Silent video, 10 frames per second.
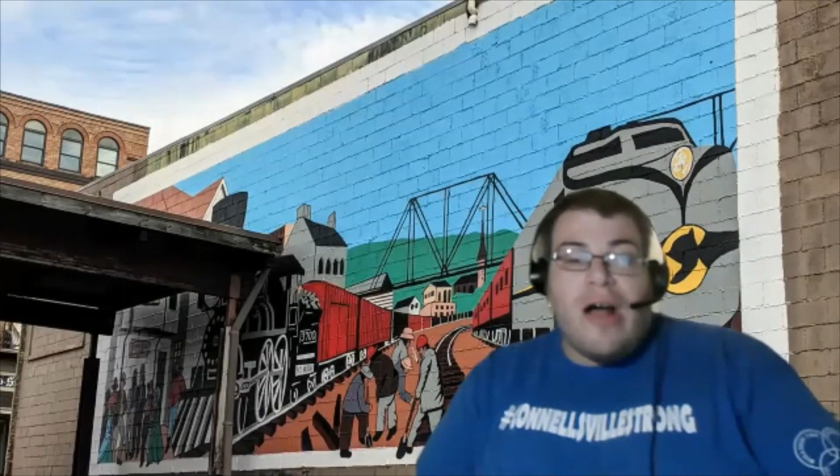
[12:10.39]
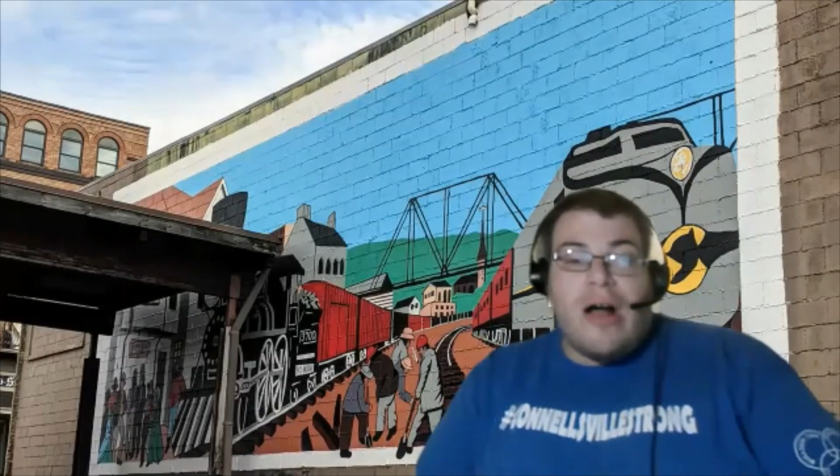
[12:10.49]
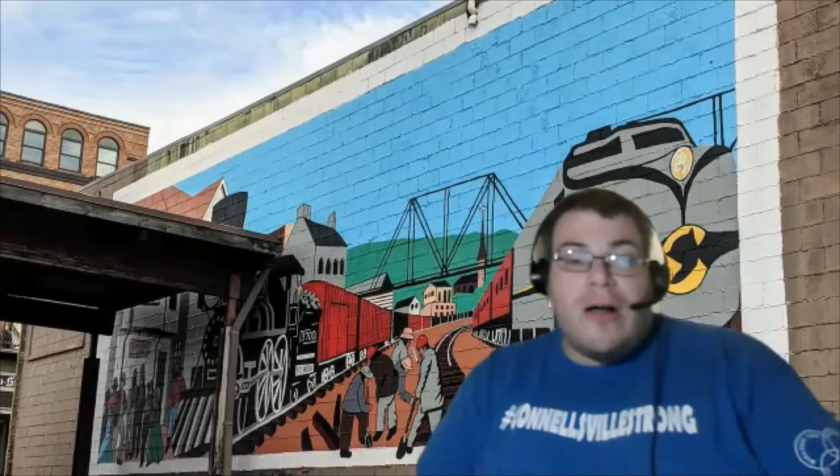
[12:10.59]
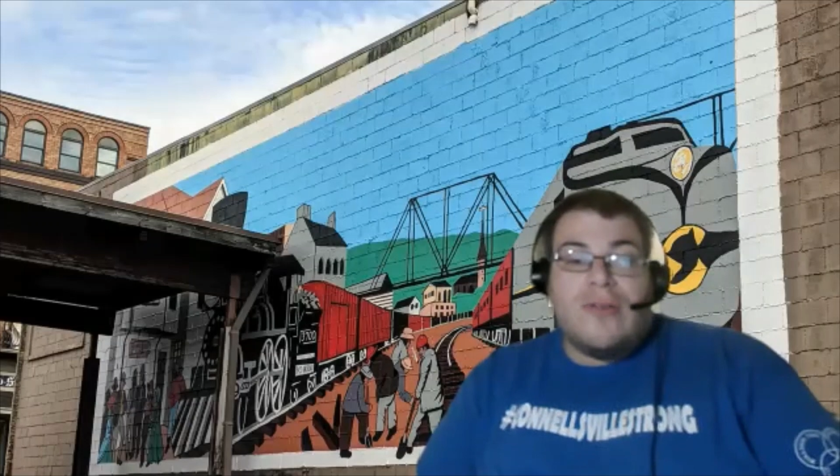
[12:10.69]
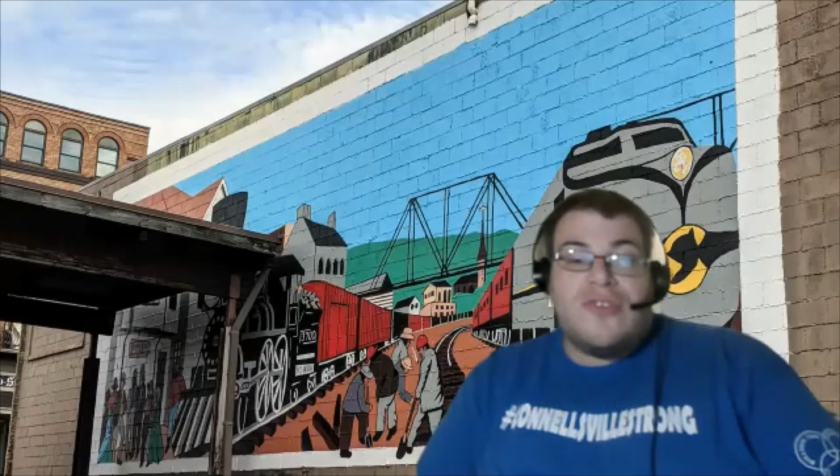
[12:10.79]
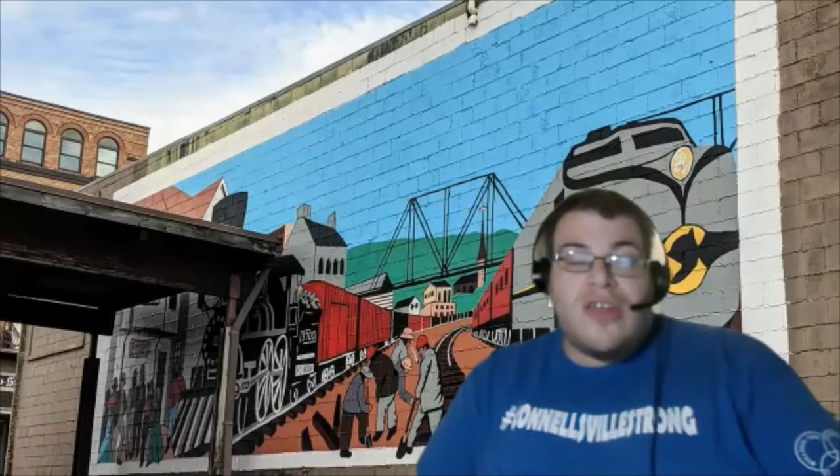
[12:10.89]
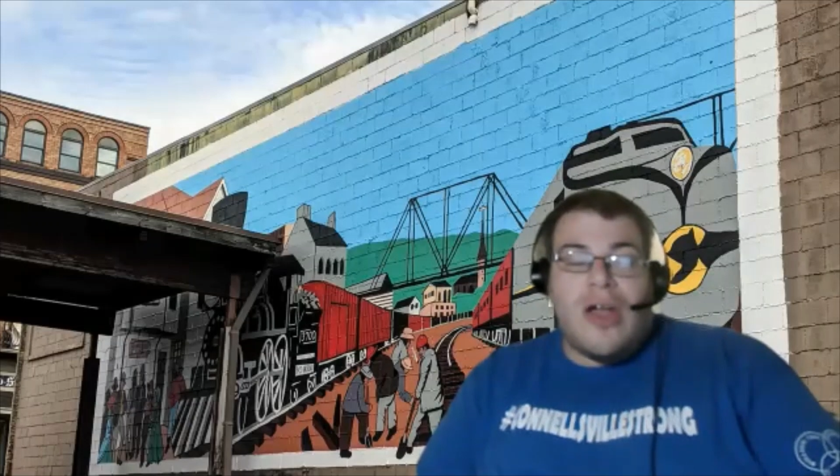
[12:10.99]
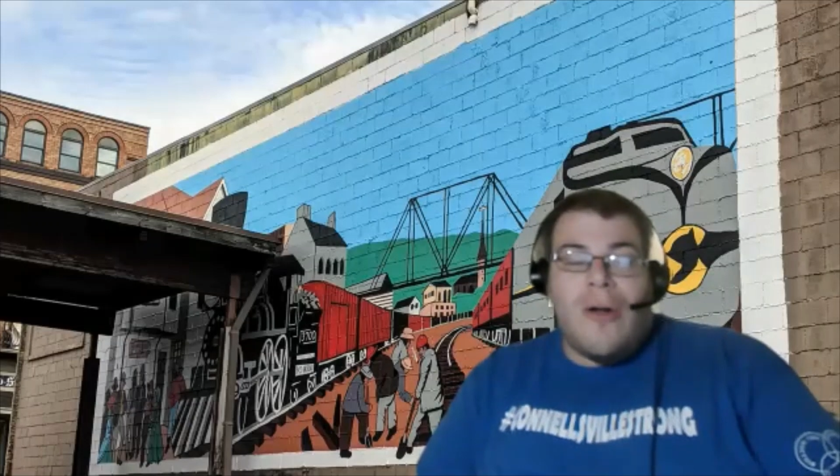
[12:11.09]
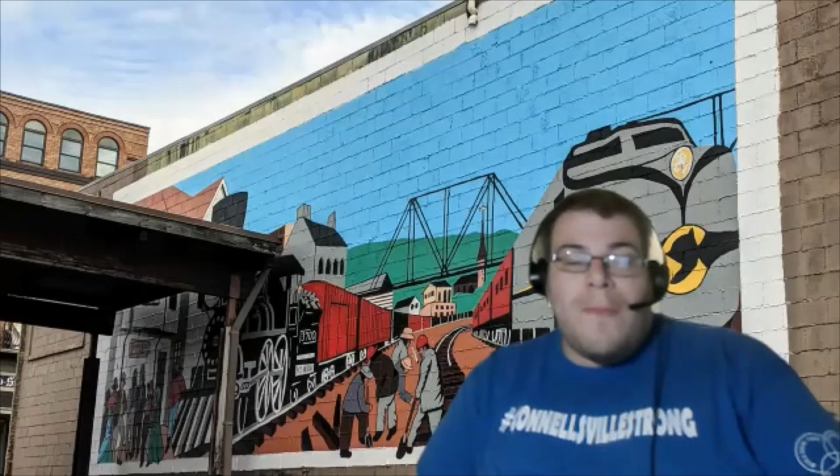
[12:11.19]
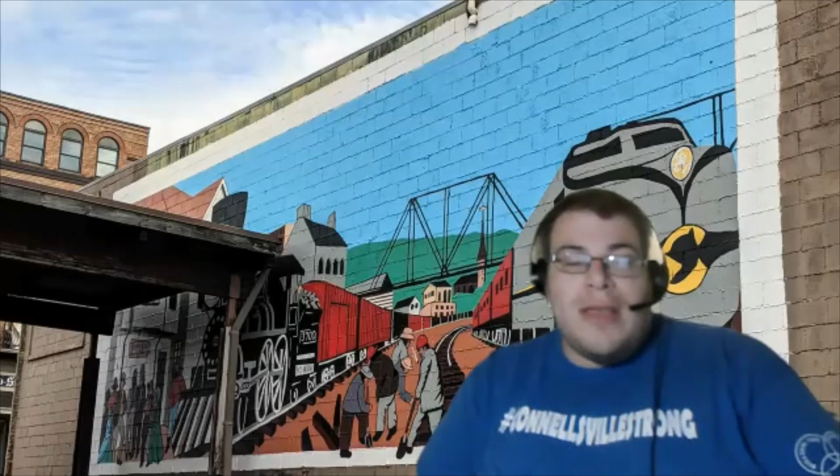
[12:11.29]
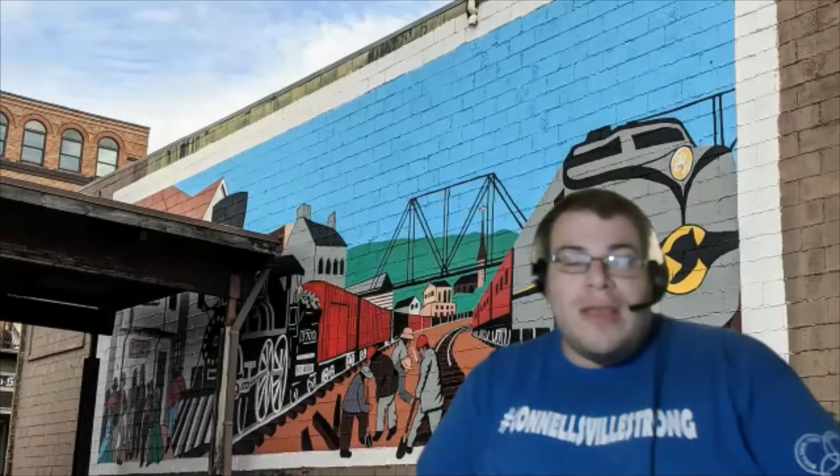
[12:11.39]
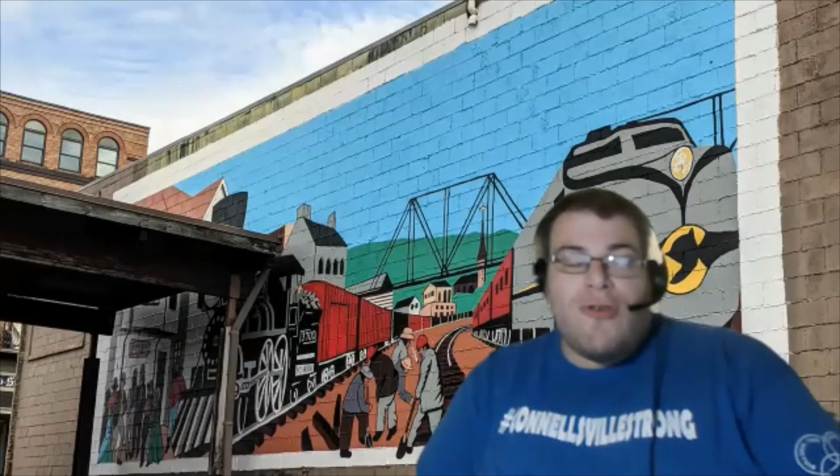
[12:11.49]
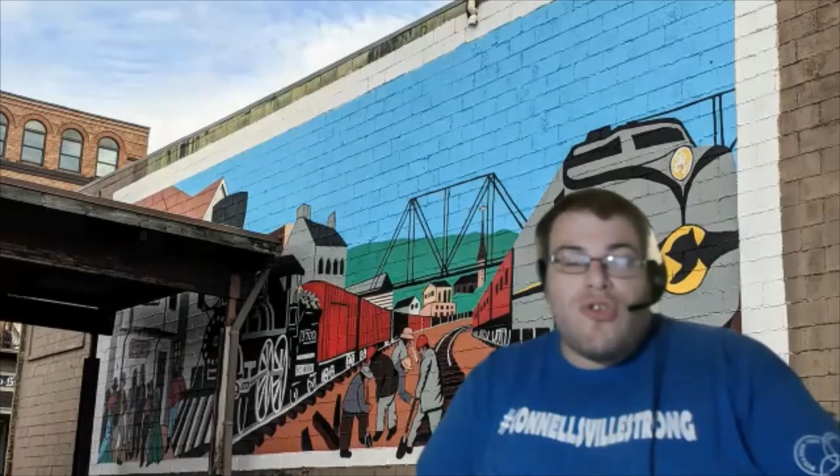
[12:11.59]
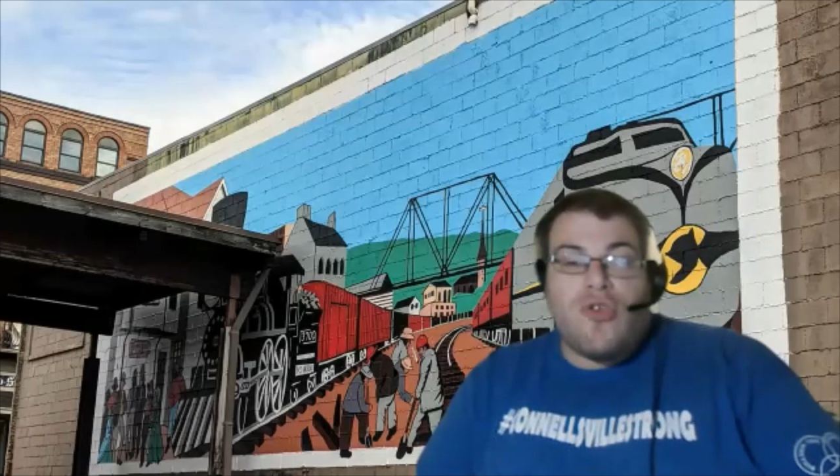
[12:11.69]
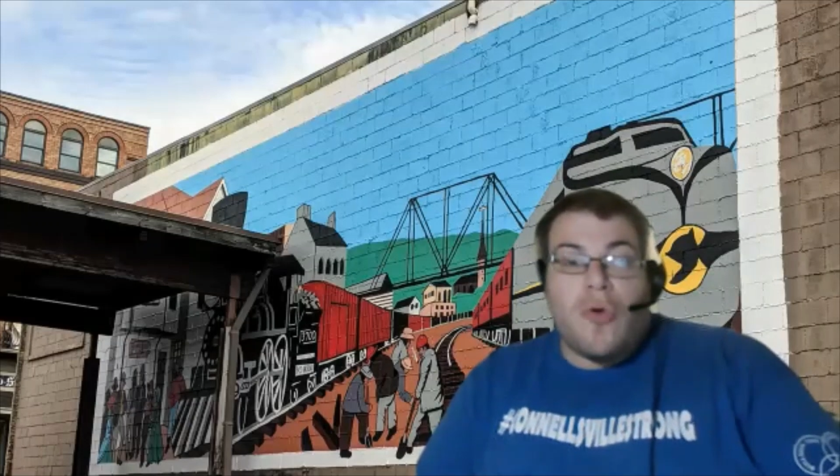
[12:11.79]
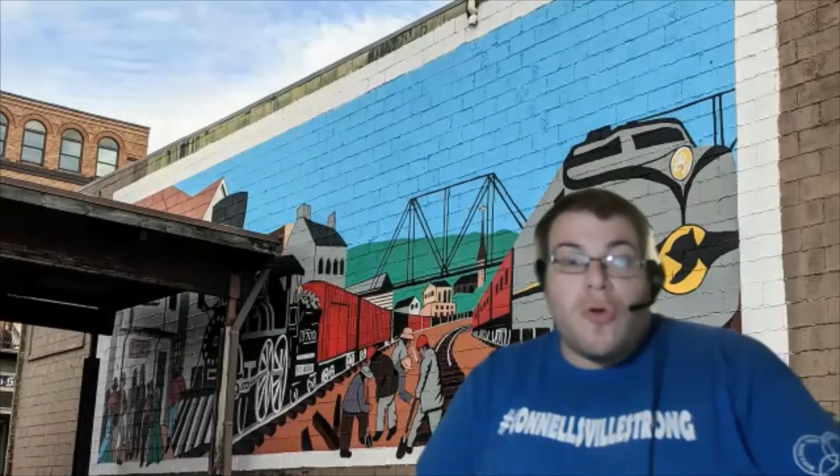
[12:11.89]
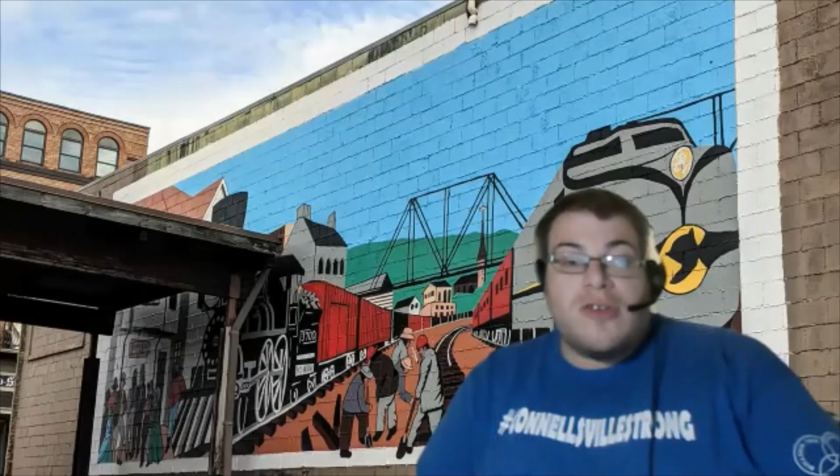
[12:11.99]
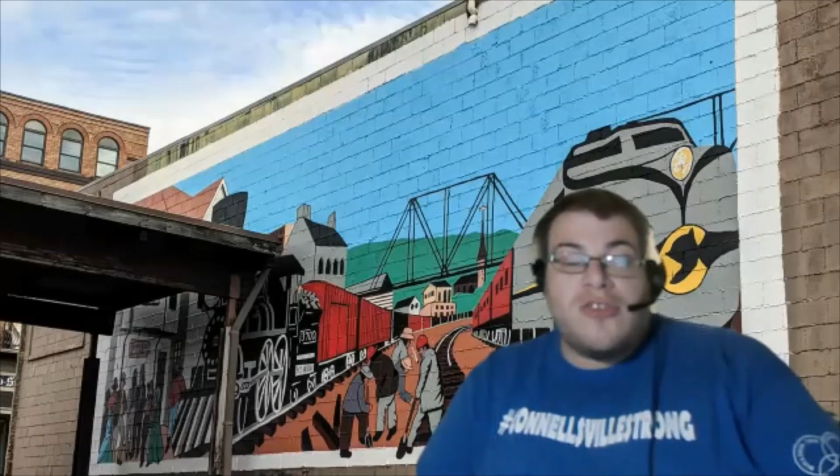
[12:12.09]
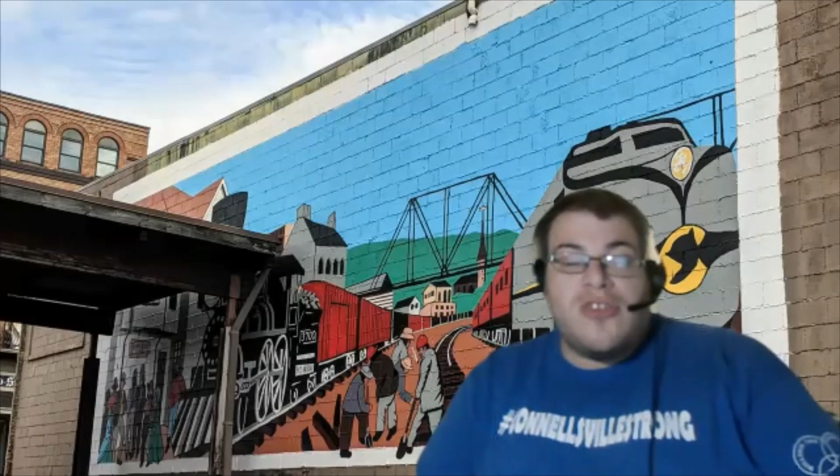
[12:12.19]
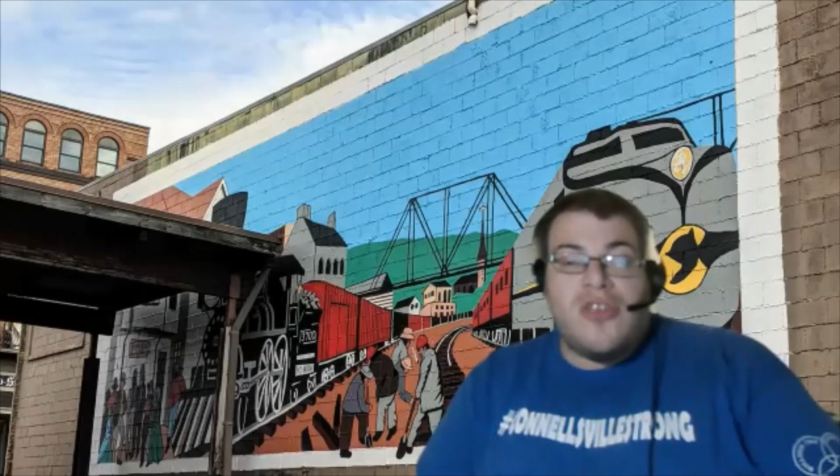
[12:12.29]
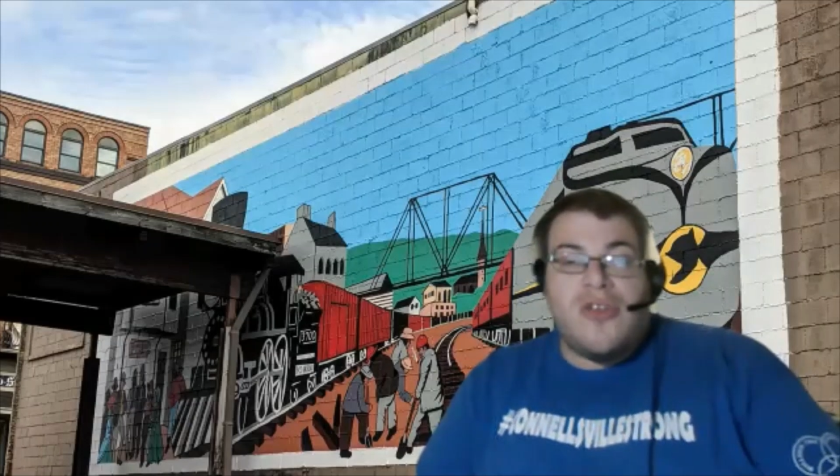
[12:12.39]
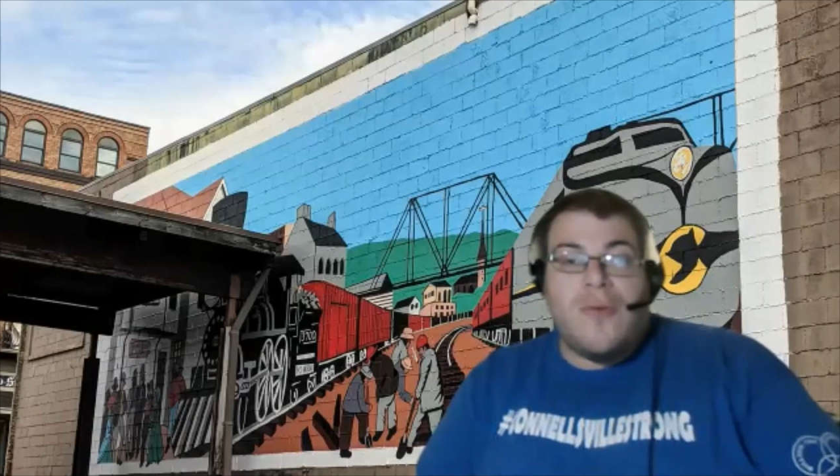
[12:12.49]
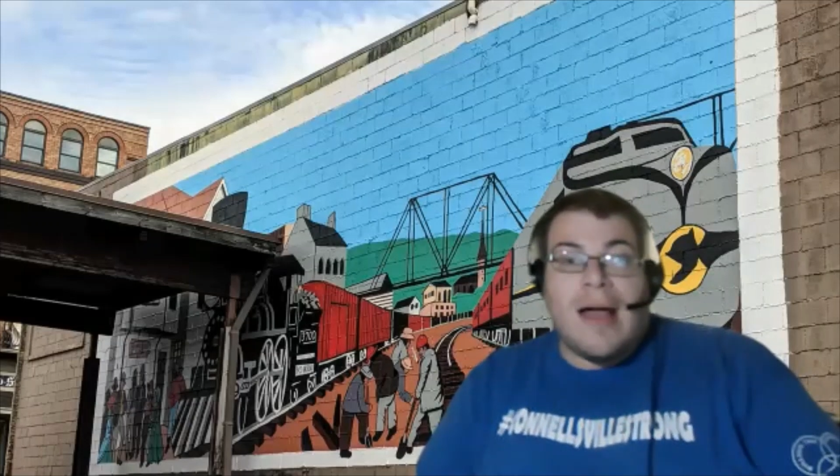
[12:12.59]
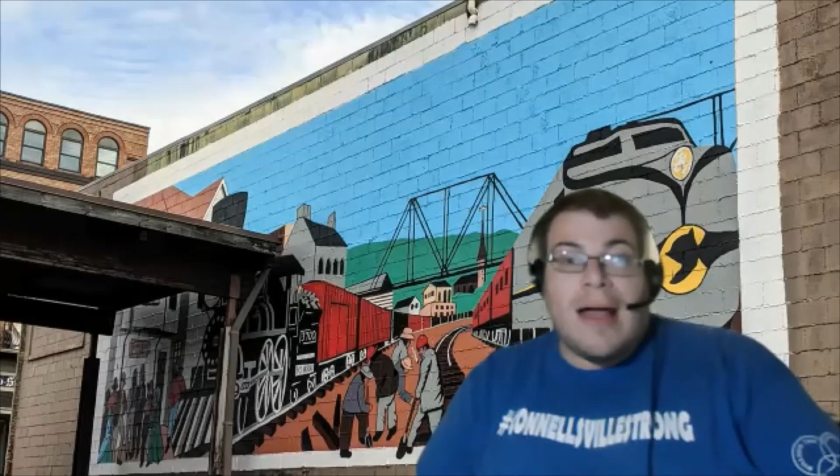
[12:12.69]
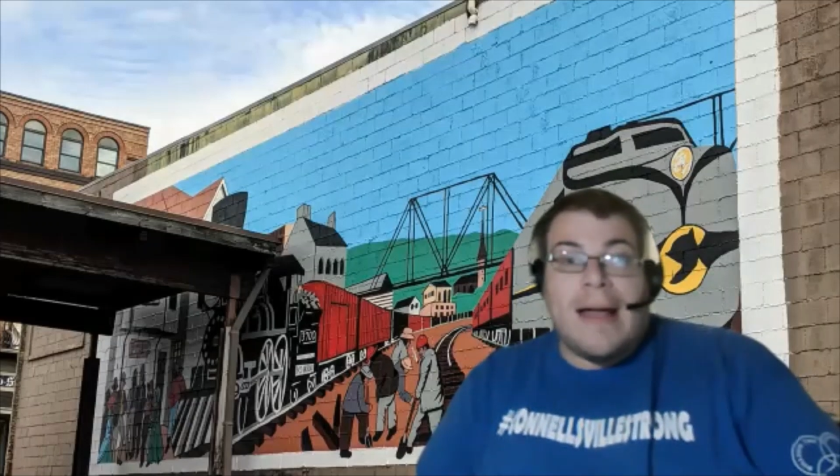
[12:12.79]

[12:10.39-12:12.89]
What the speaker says: Also, be sure to